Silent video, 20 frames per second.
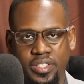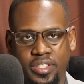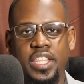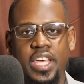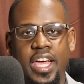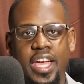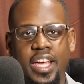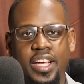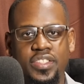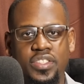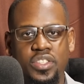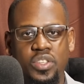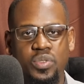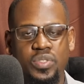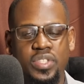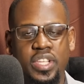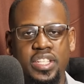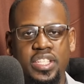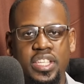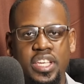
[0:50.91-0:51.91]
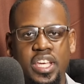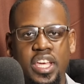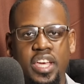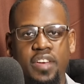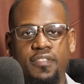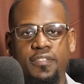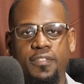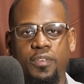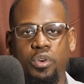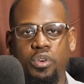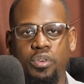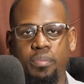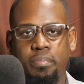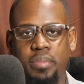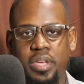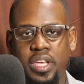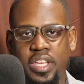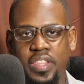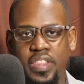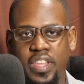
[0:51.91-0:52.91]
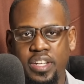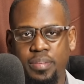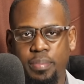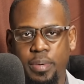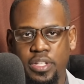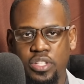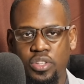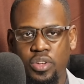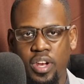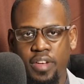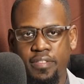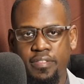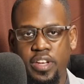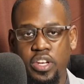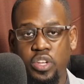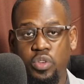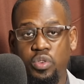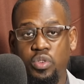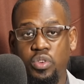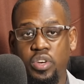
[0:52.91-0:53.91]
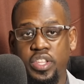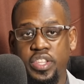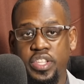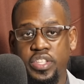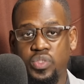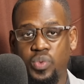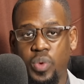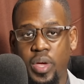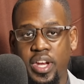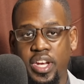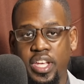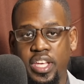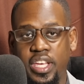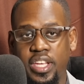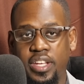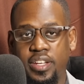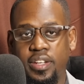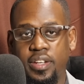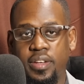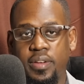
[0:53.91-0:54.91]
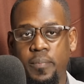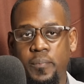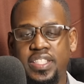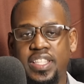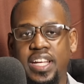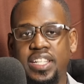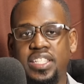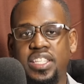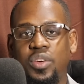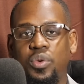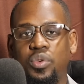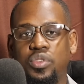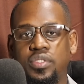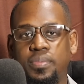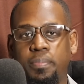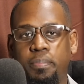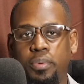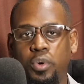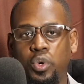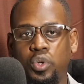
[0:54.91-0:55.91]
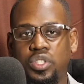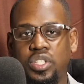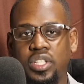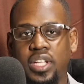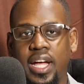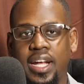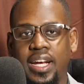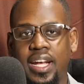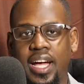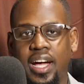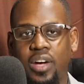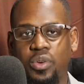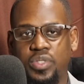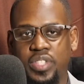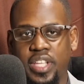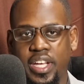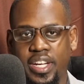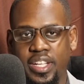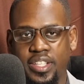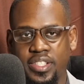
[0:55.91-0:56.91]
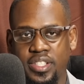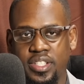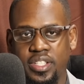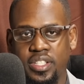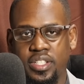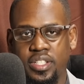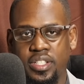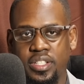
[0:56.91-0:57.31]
And the excuse that he gave for not being in that particular venue during the swearing in is that he was put under house arrest.